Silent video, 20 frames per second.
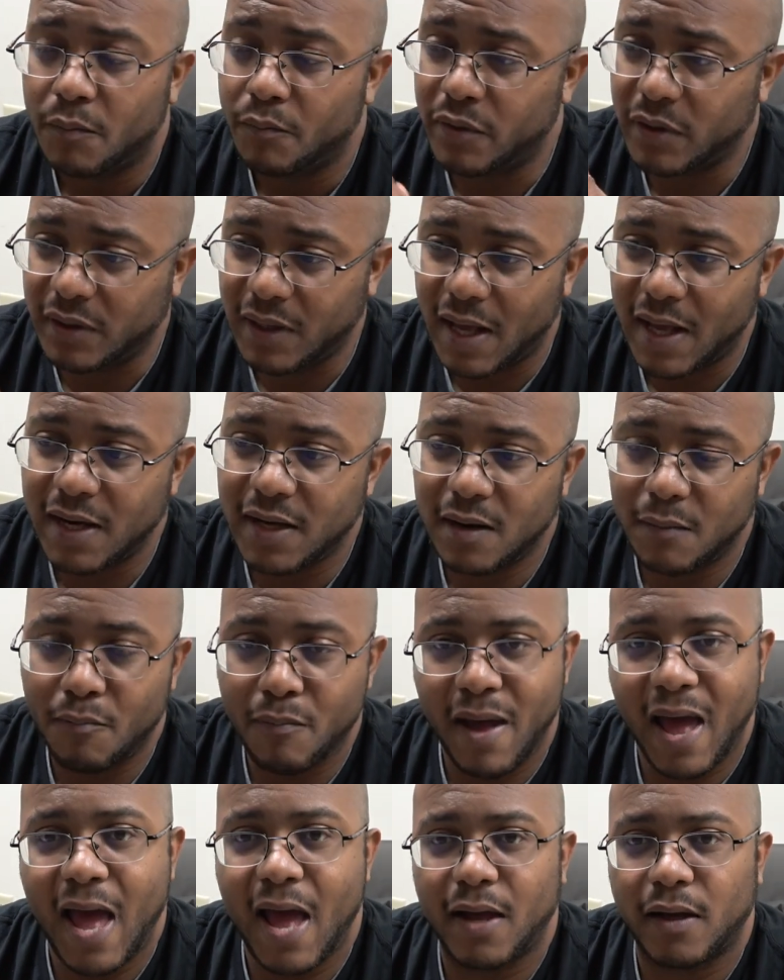put that in the
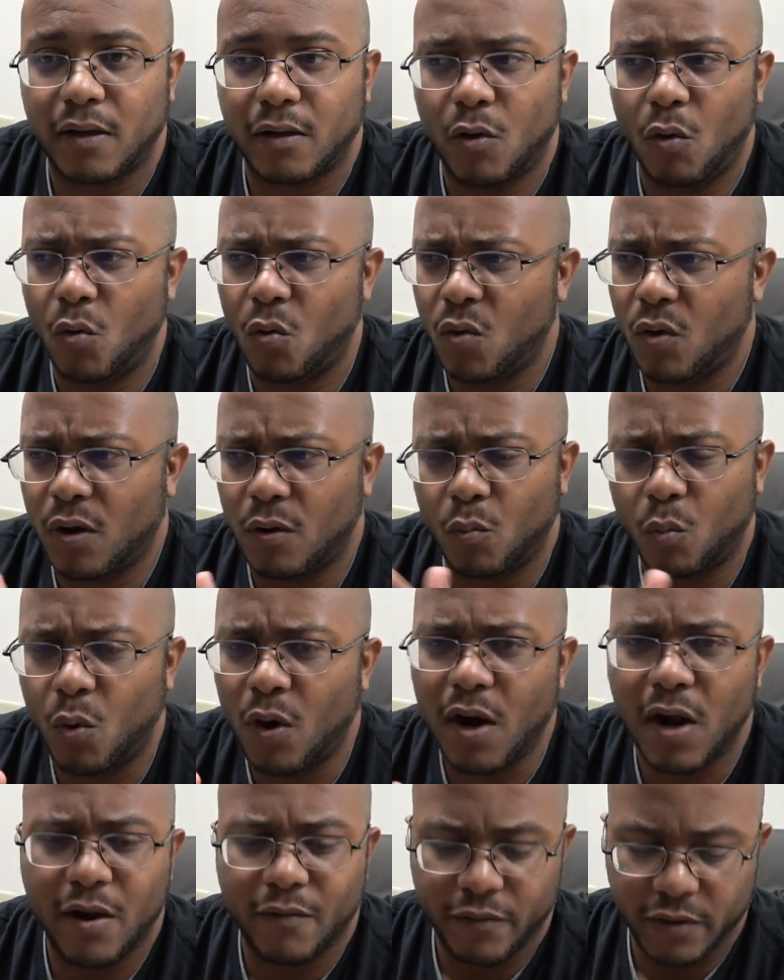back or
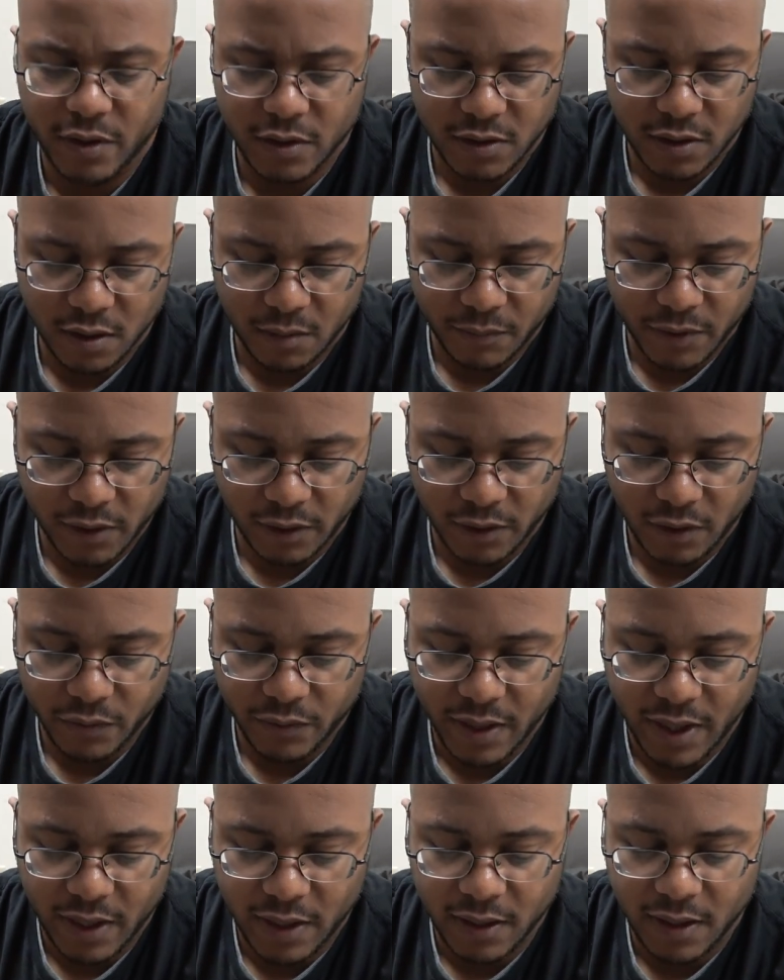wherever it's gonna be
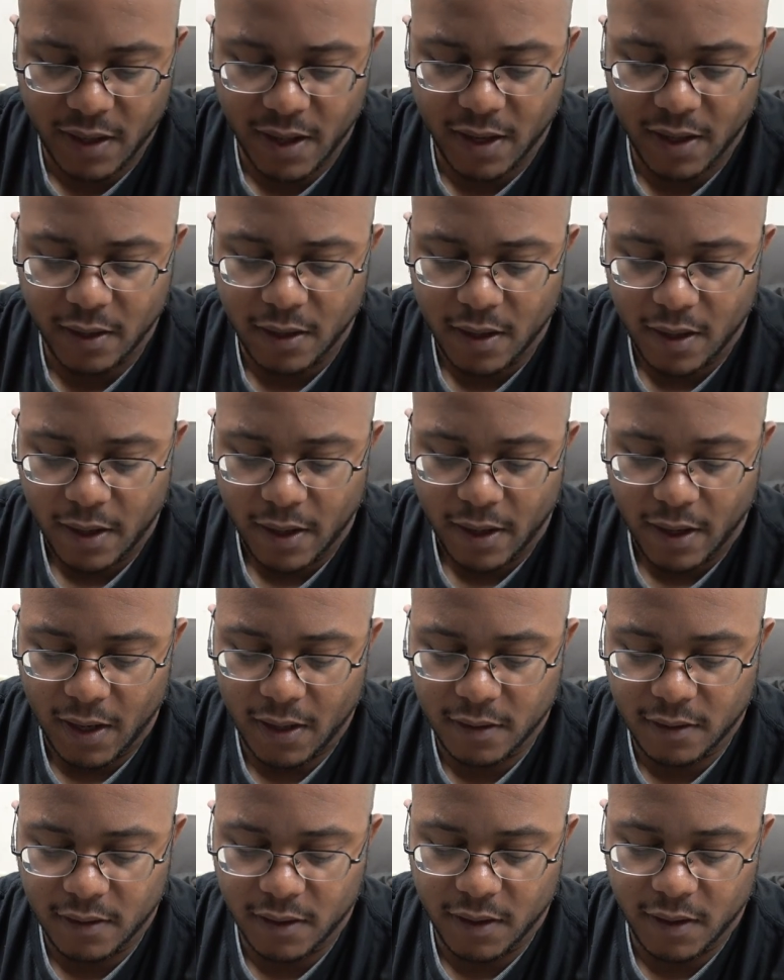located at,
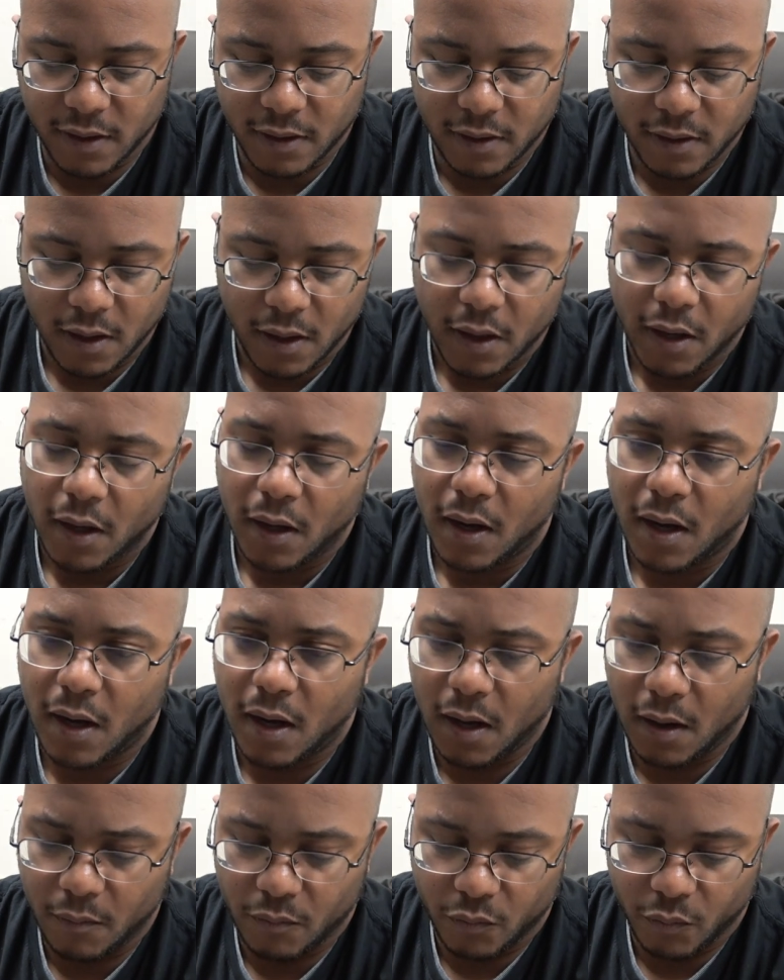and then
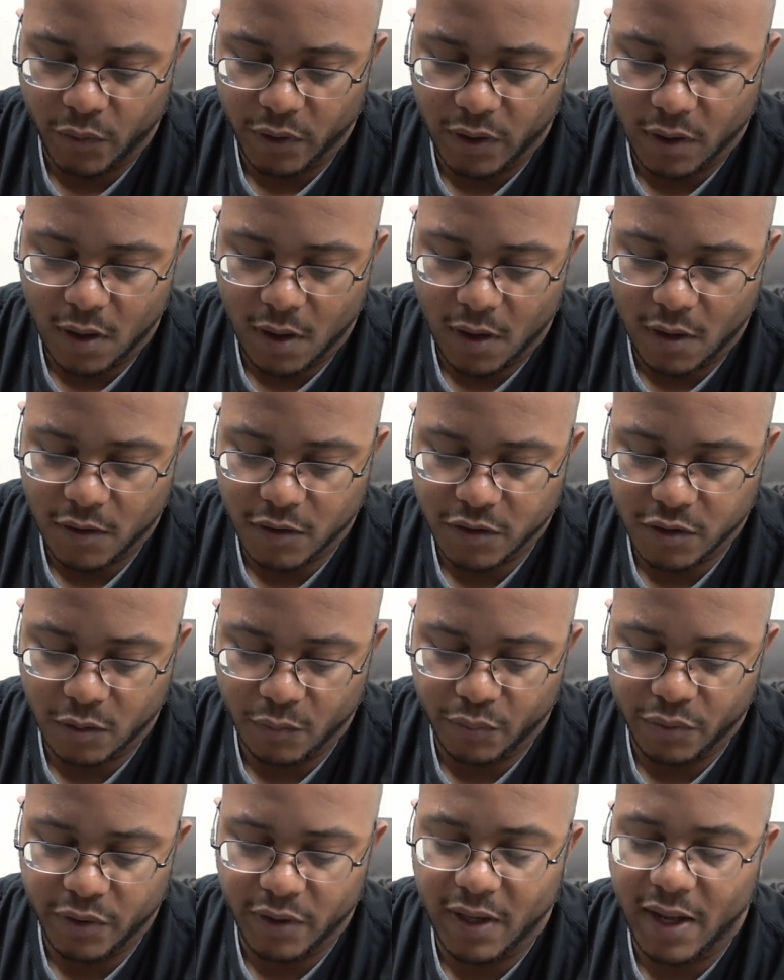um, we're gonna also
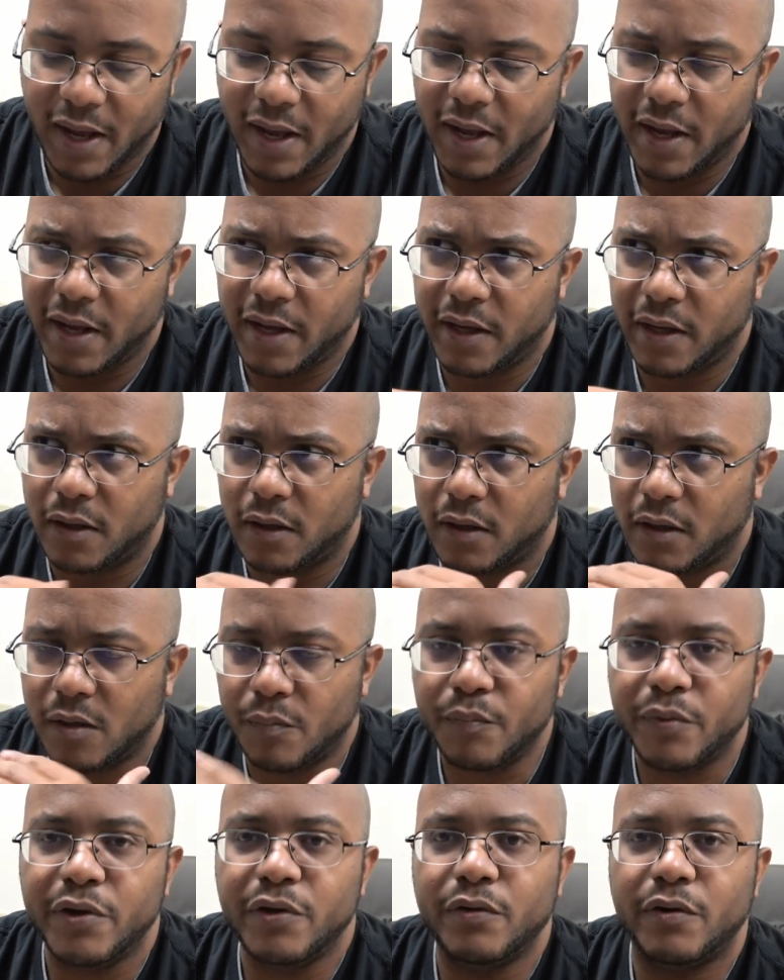put a
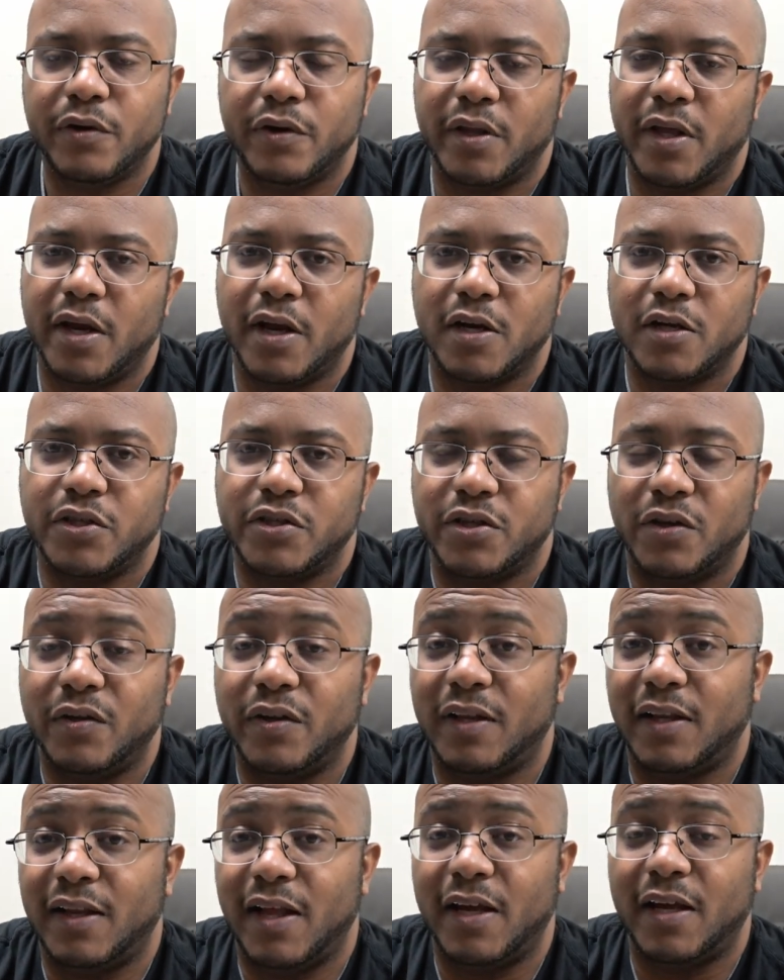computer there so
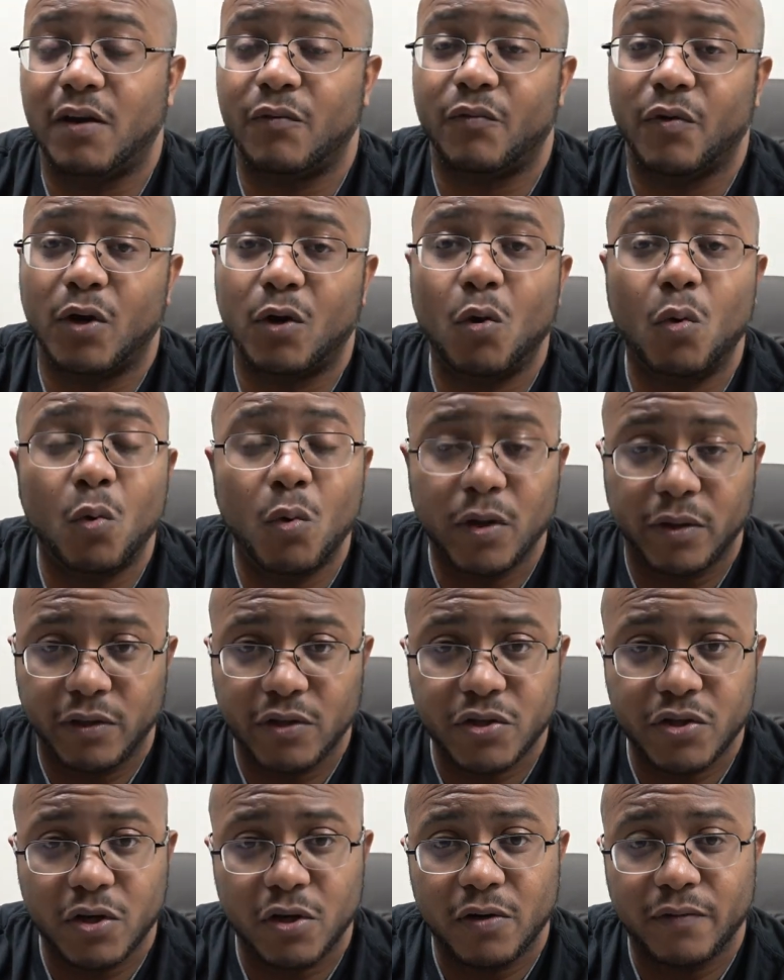that they can record
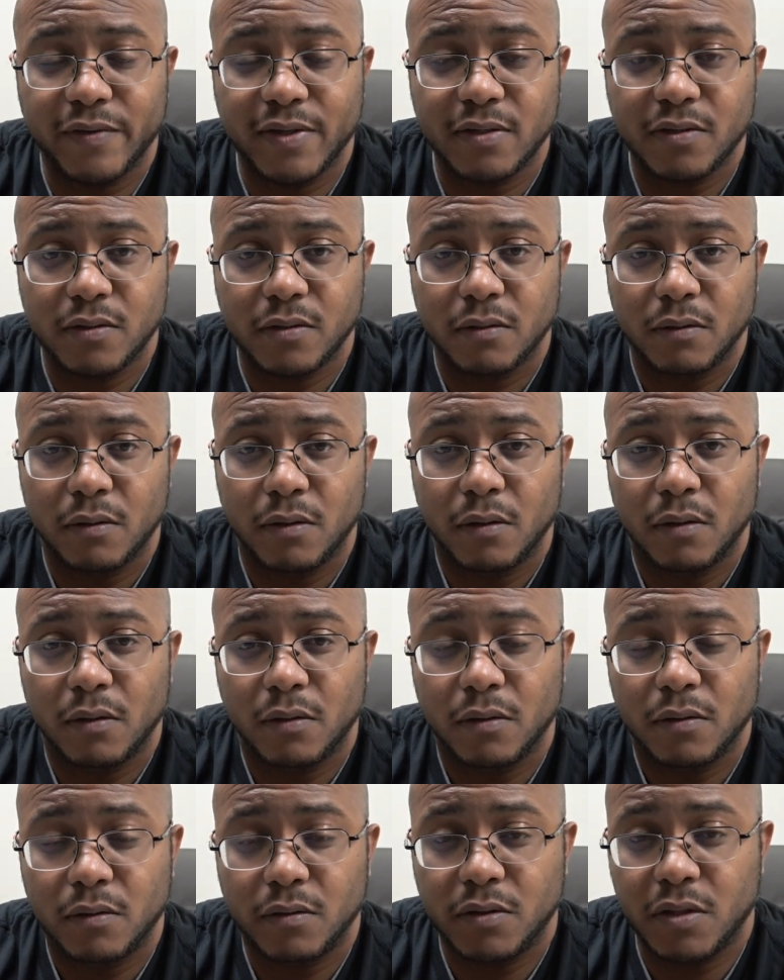the service
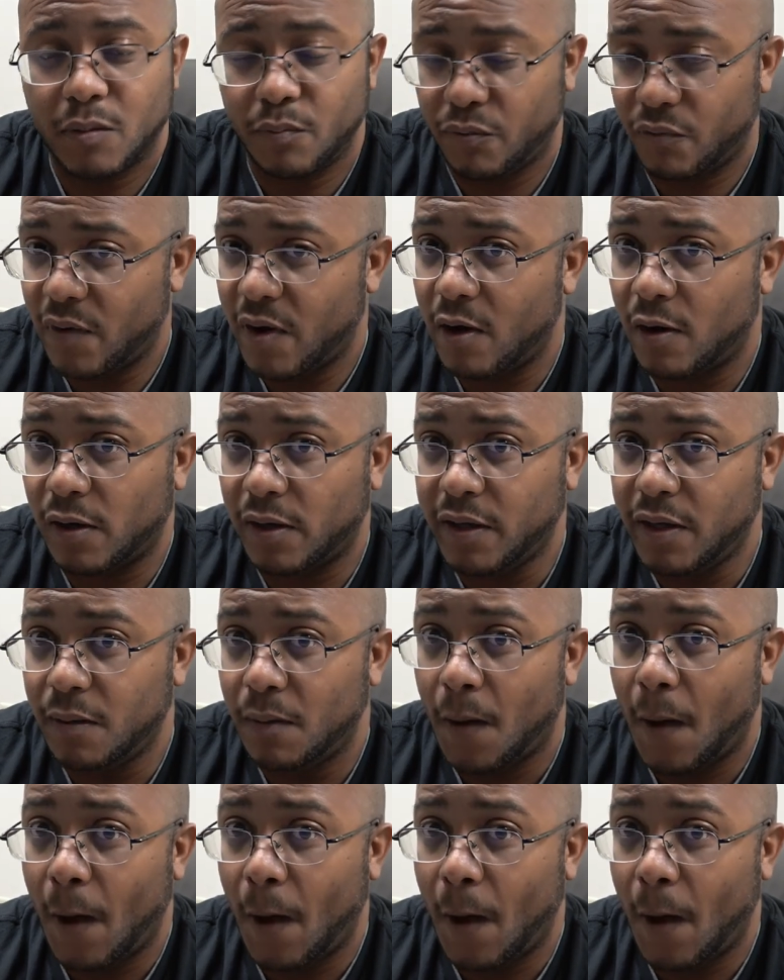temporarily